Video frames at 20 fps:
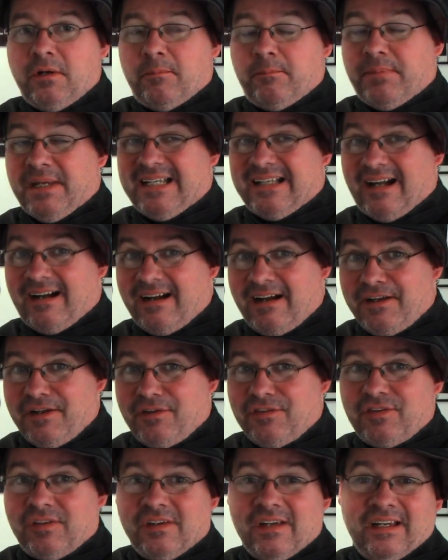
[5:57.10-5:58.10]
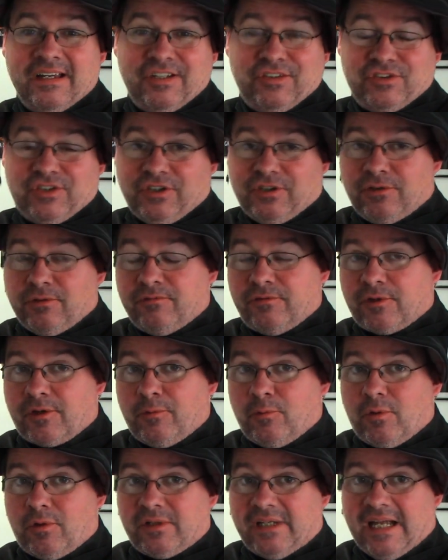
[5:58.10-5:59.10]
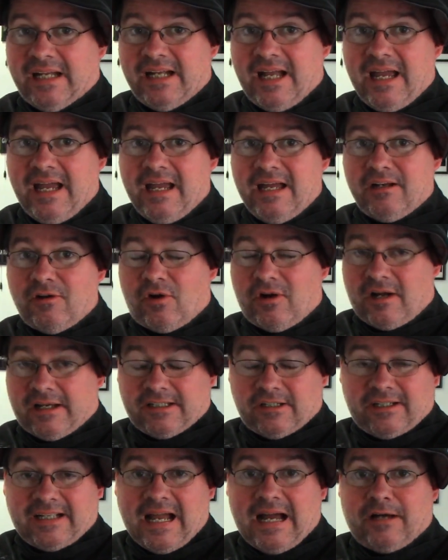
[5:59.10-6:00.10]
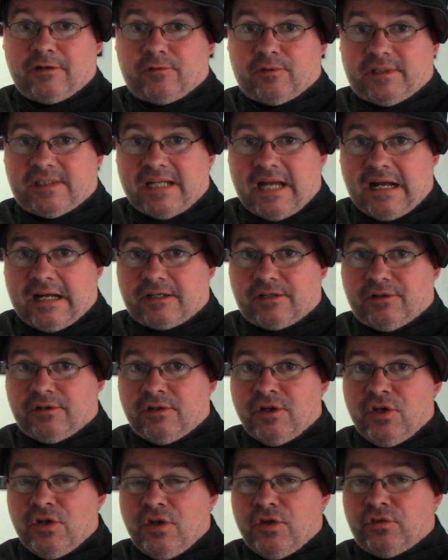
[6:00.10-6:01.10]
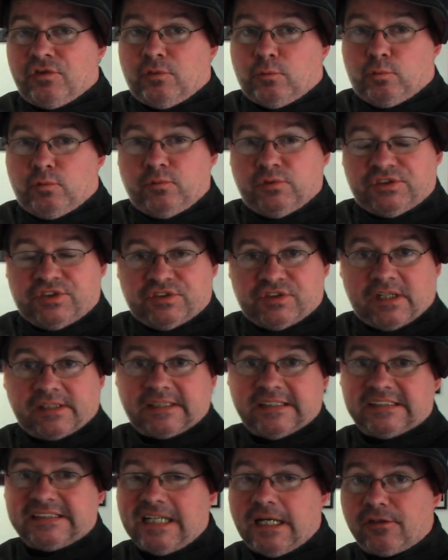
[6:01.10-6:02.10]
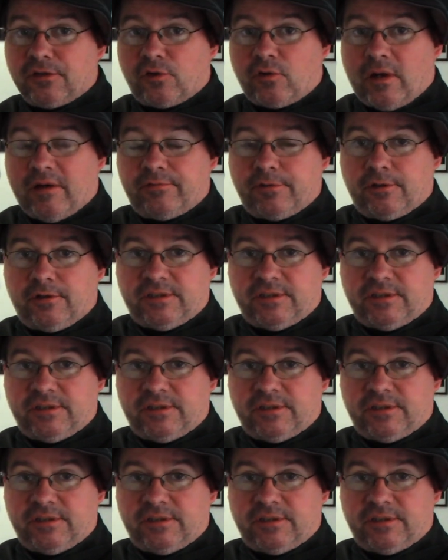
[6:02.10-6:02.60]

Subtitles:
because she could very well get hit, or I could counterattack her. So she's not going to telegraph her